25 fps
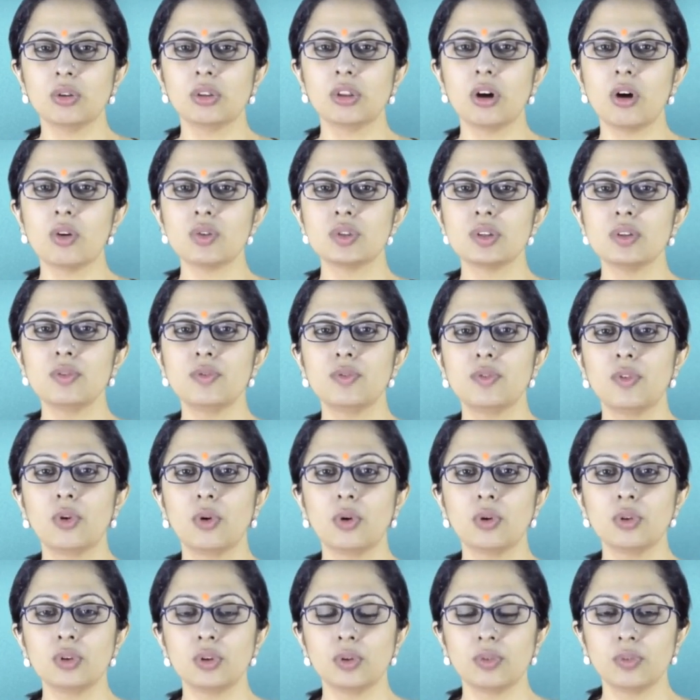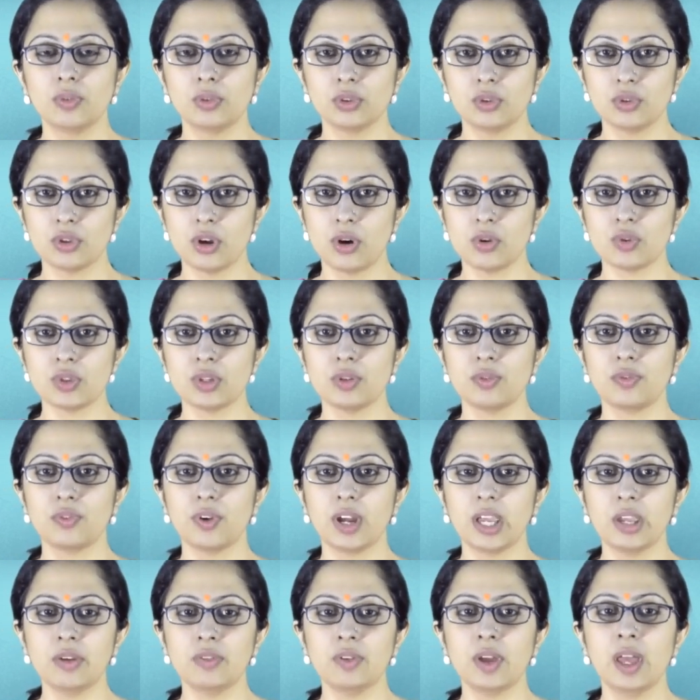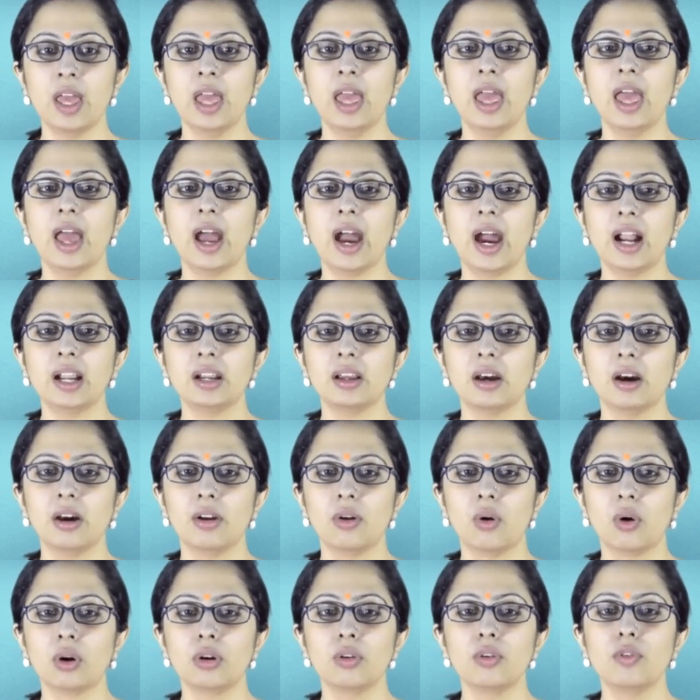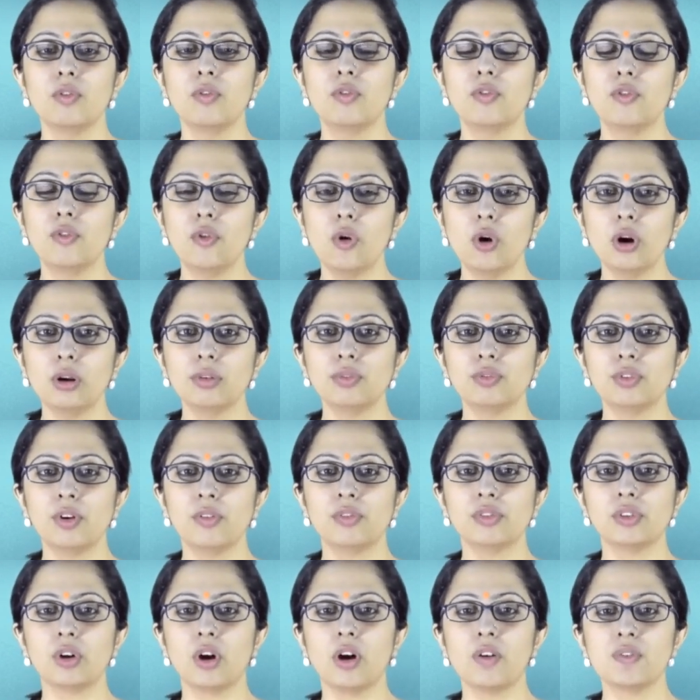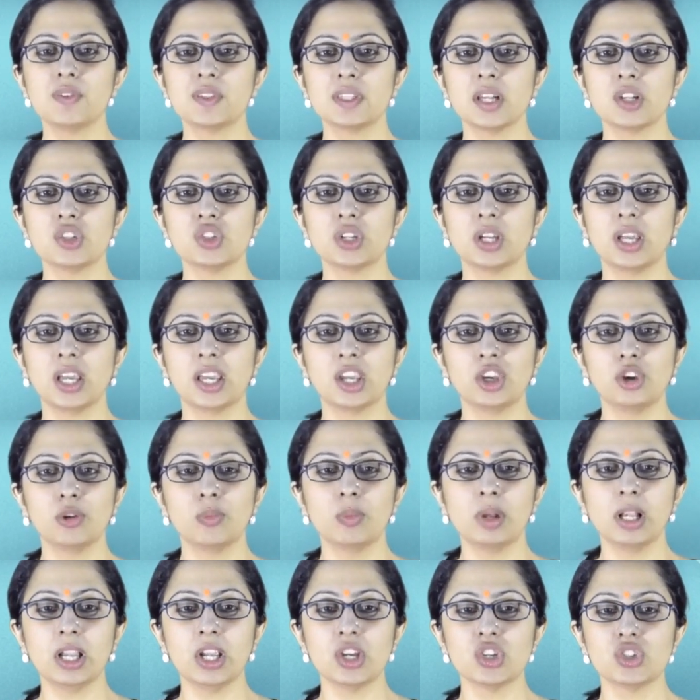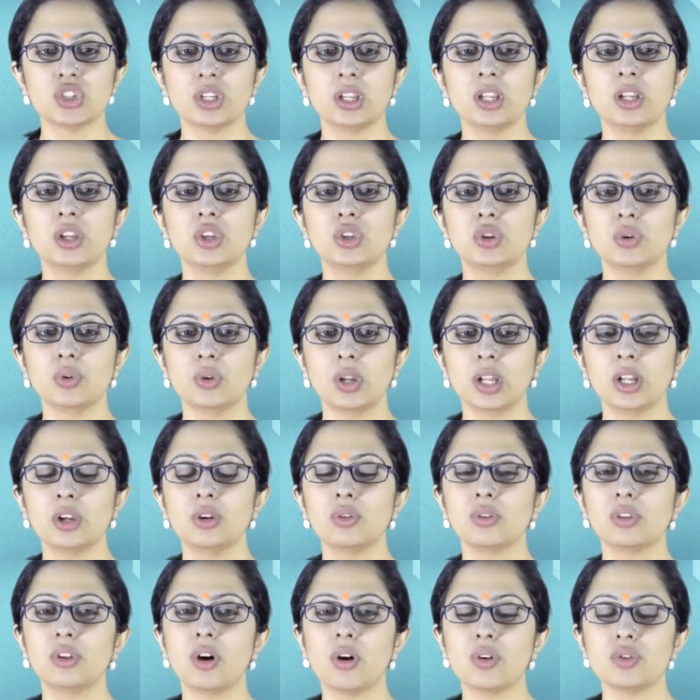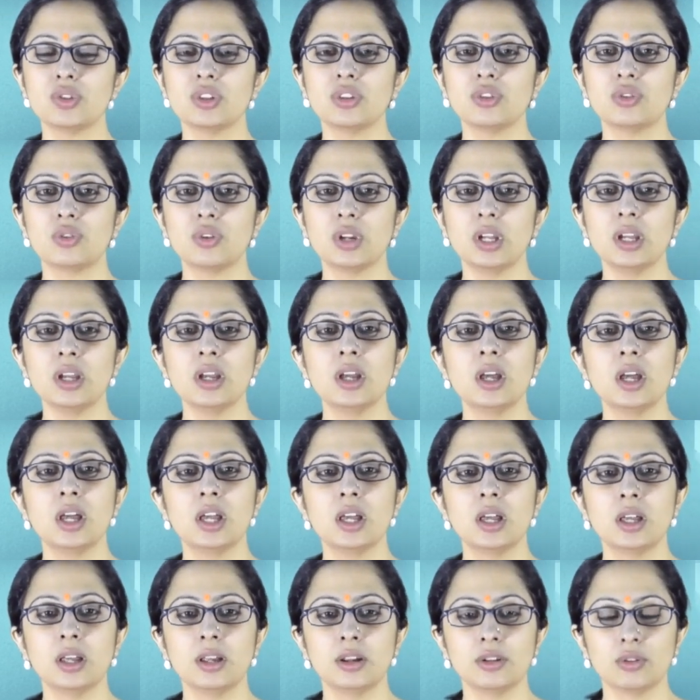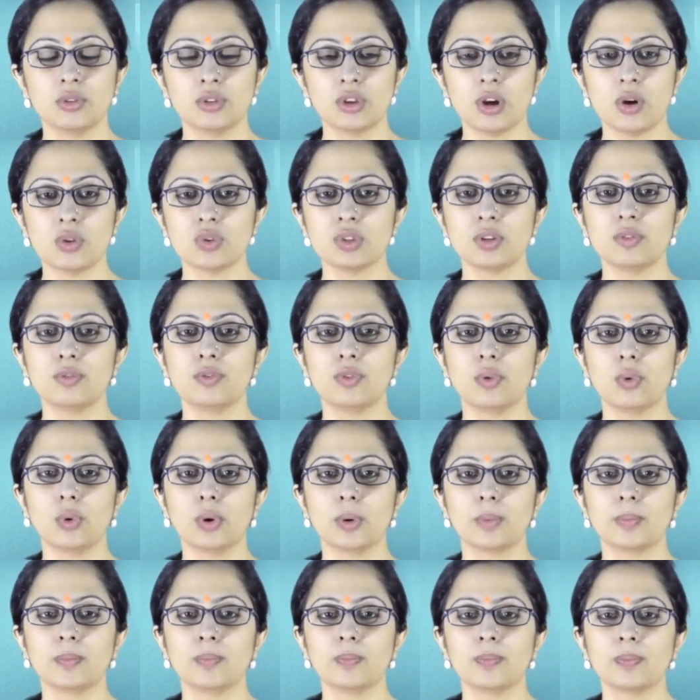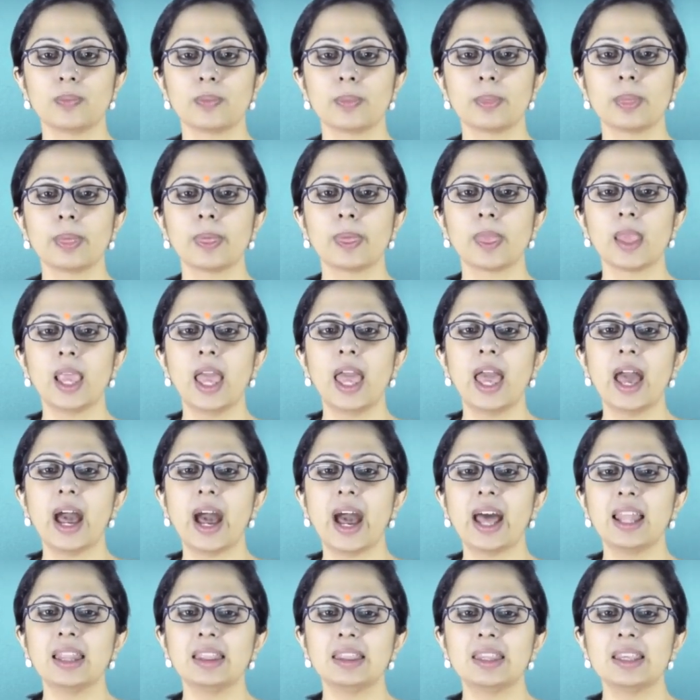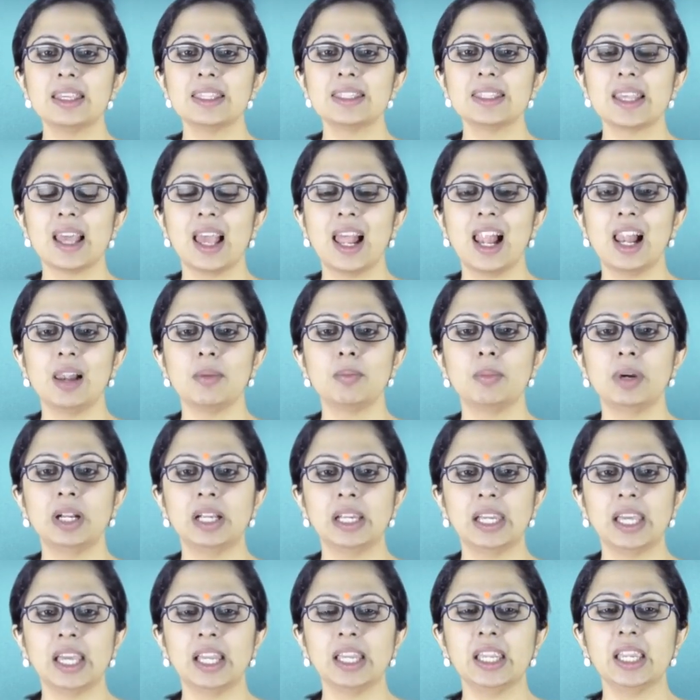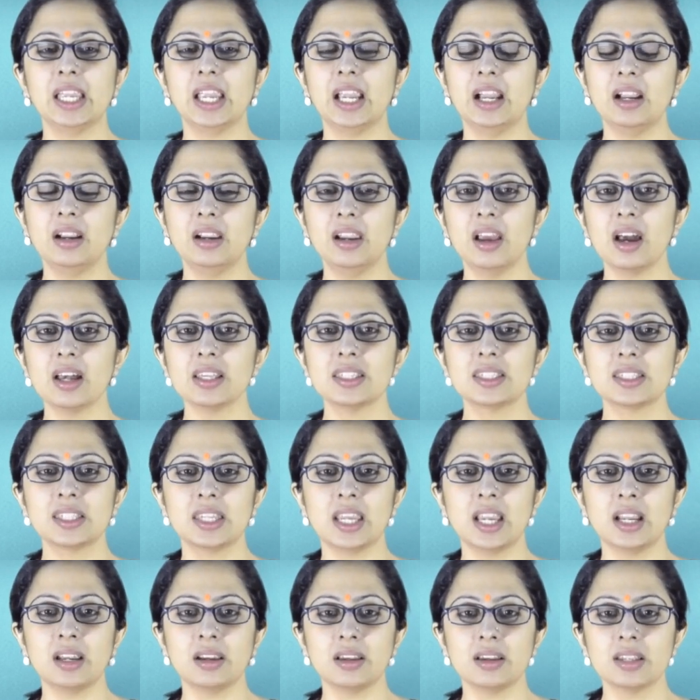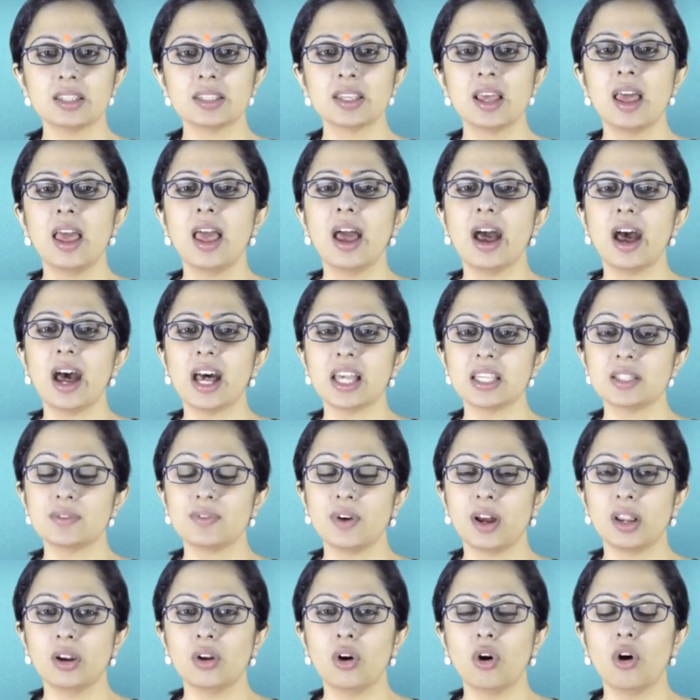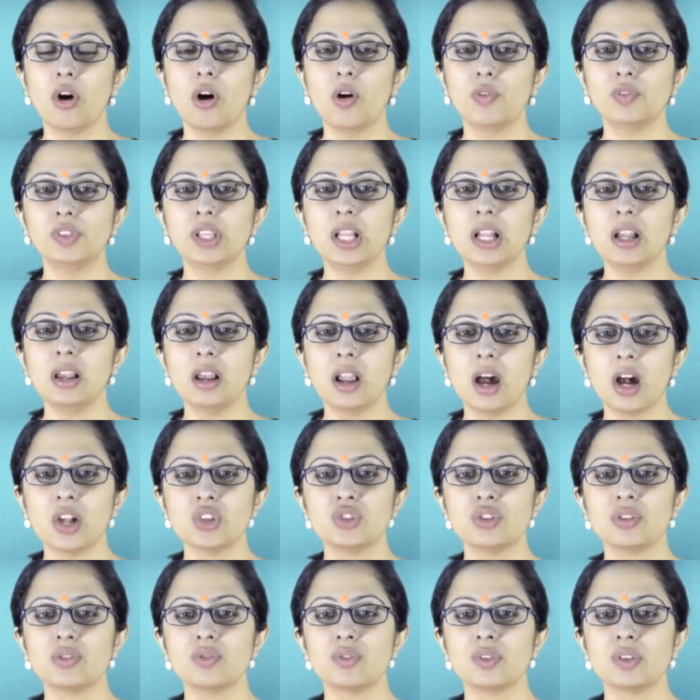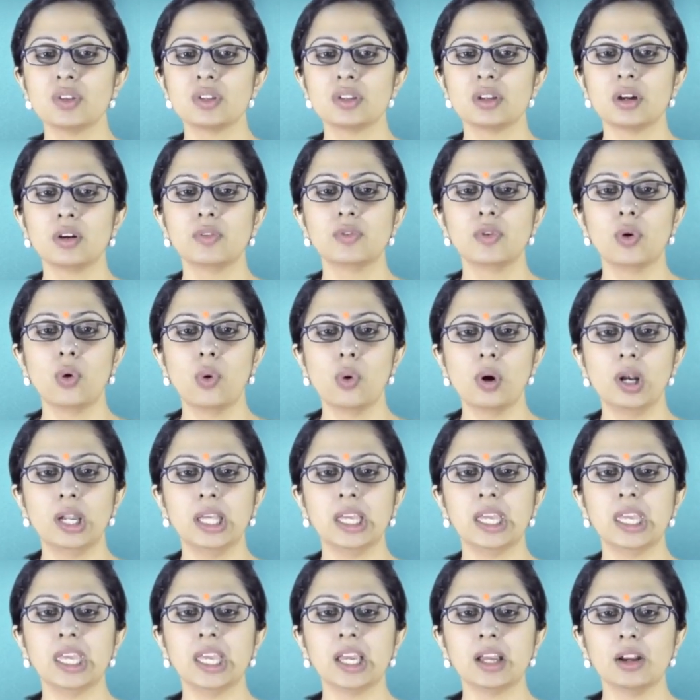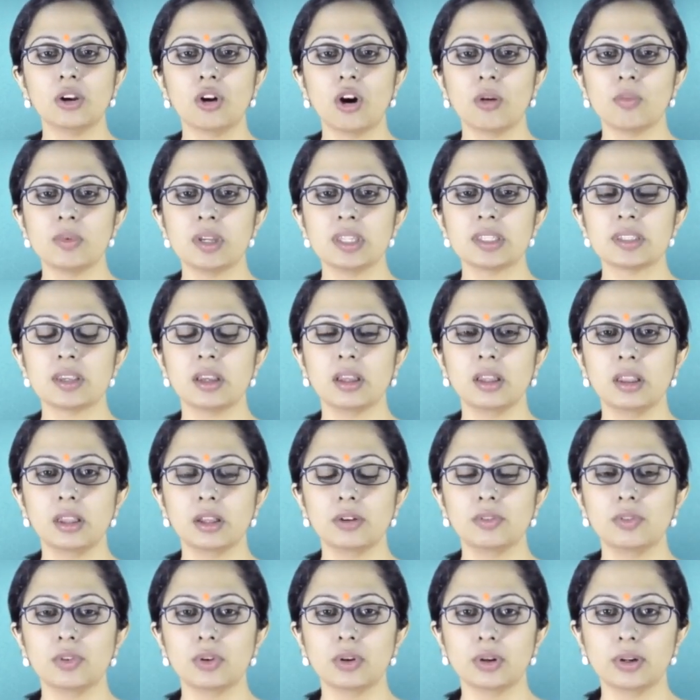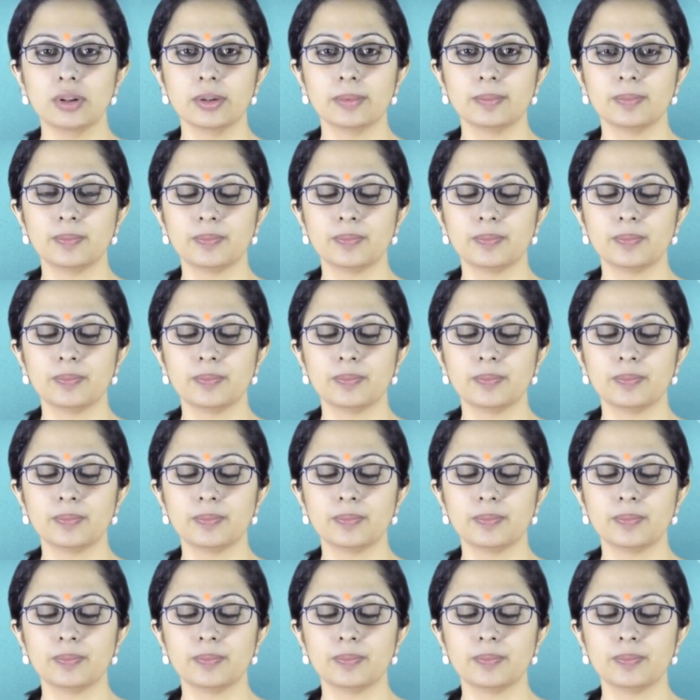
2004-2005 at around 4/5 of such accumulation during 2003-2004. And this helped maintain India's status as one of the largest reserve holding economies in the world.